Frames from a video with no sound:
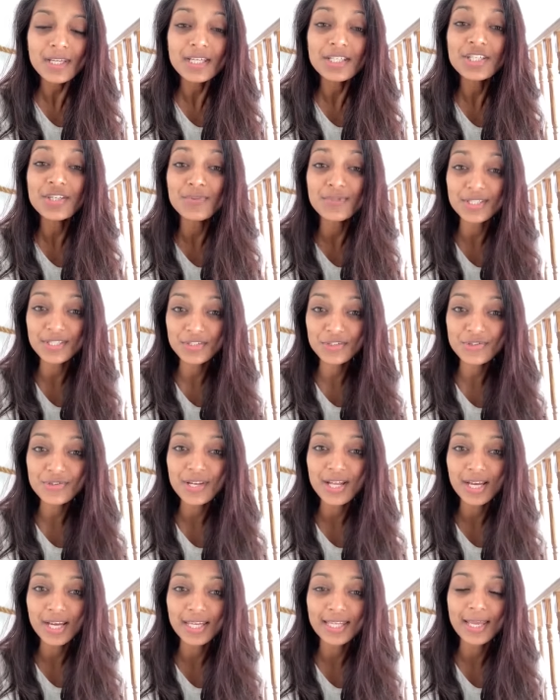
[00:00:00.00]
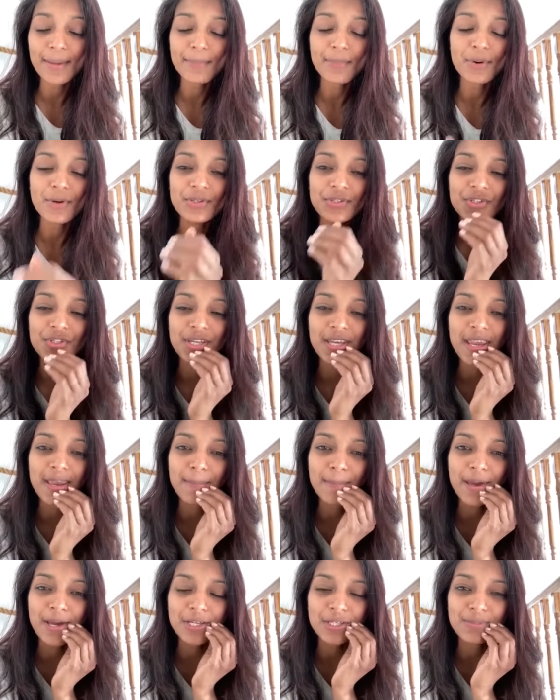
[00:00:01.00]
she was in Sri Lanka at that point. She came
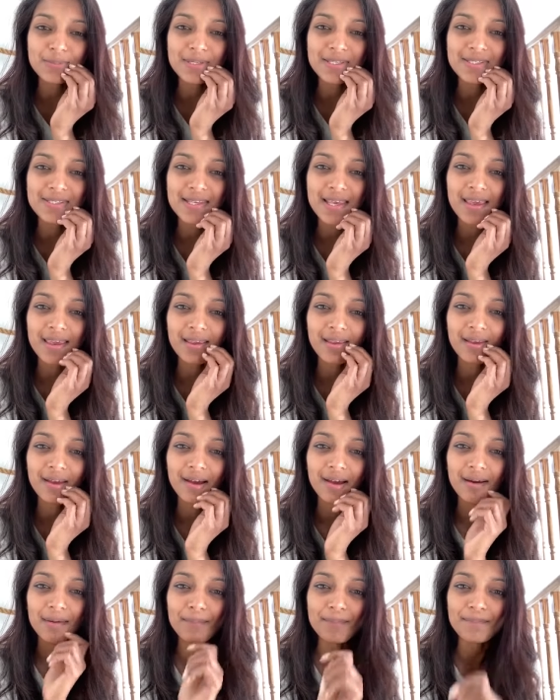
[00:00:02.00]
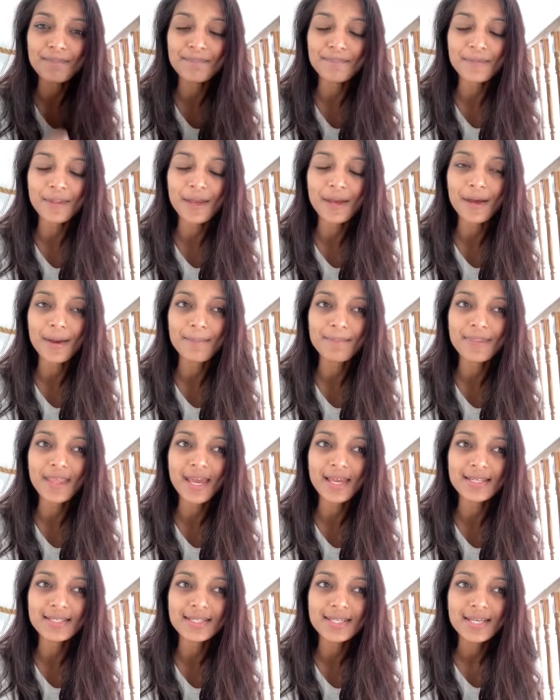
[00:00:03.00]
back to me saying um, um,
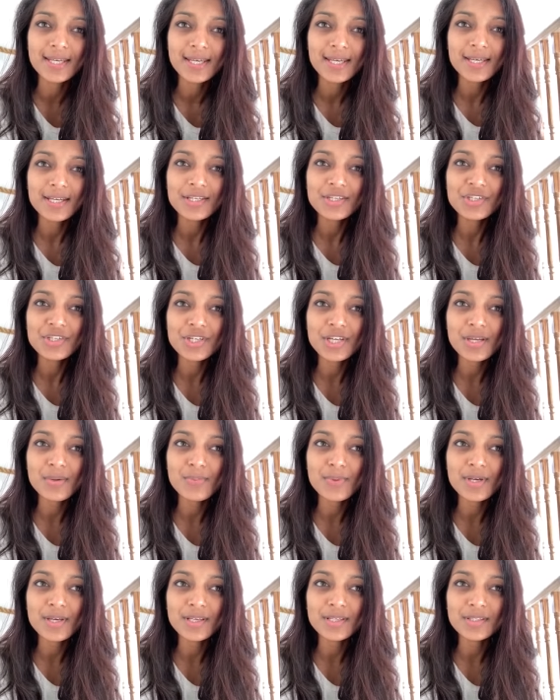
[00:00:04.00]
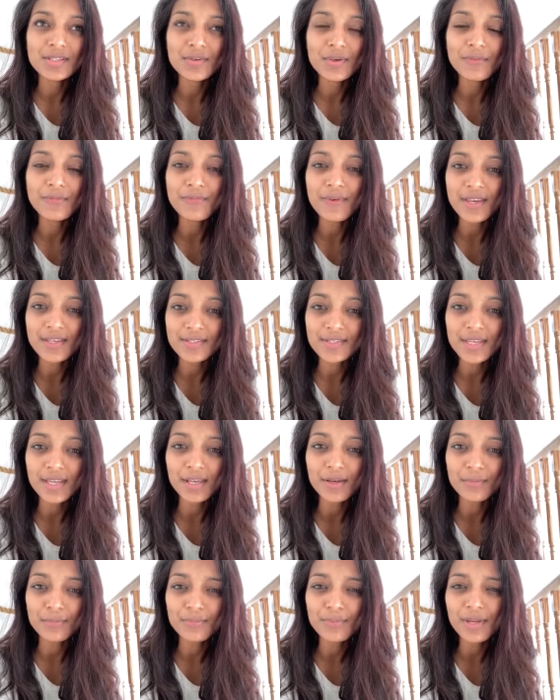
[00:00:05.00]
that she was
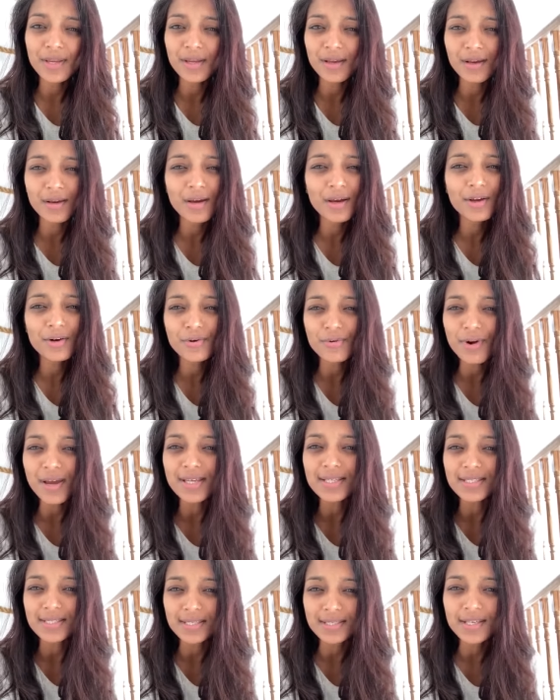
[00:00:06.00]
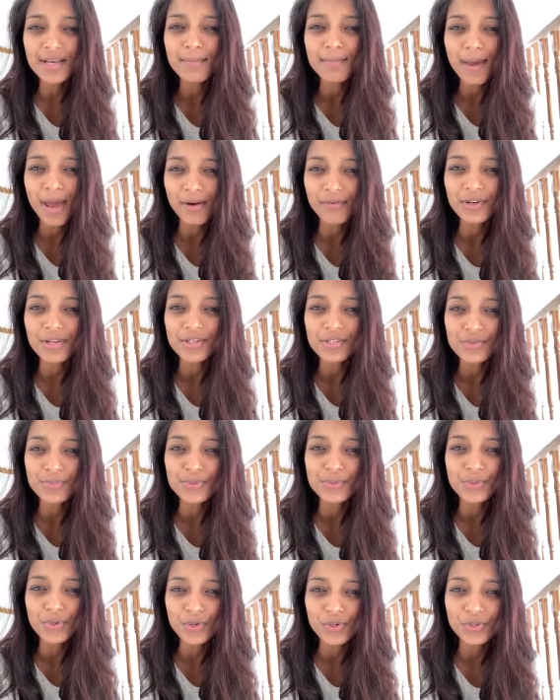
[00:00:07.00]
facing a, re- a crisis. Her marriage
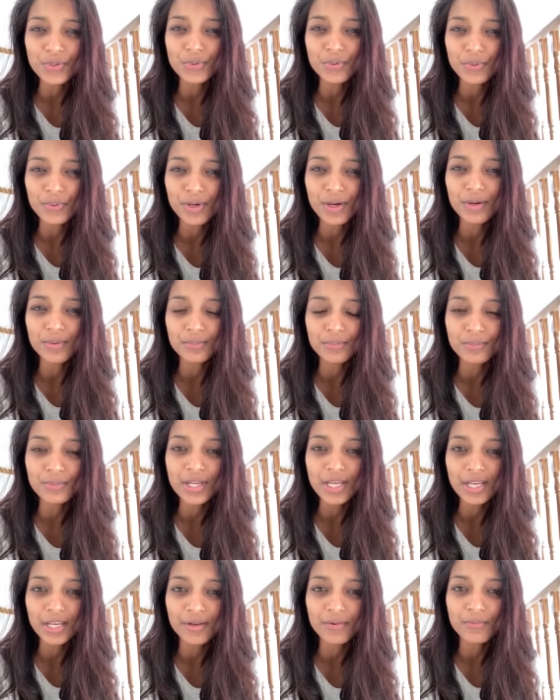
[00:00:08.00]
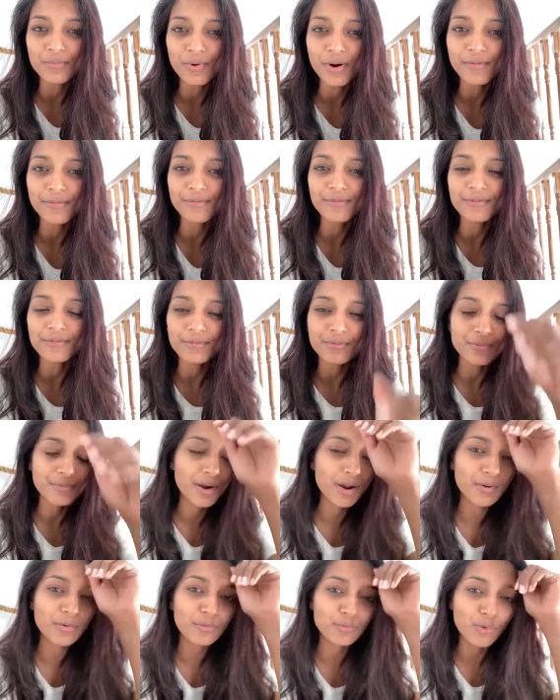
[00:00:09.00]
was going through really rough,
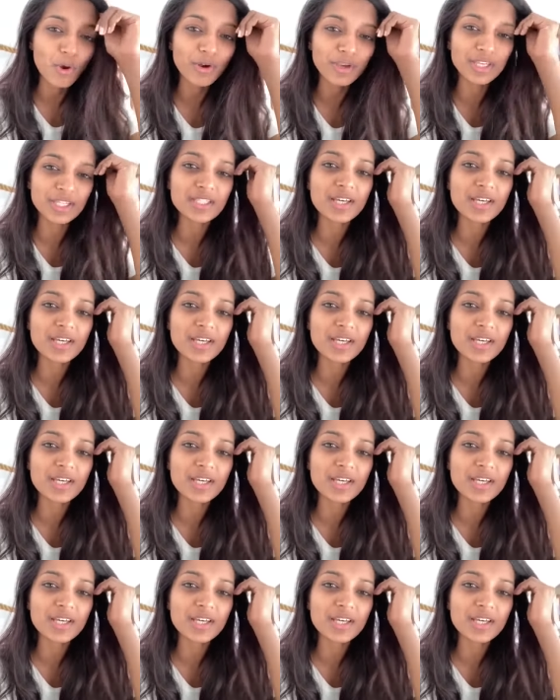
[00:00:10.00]
rough rocky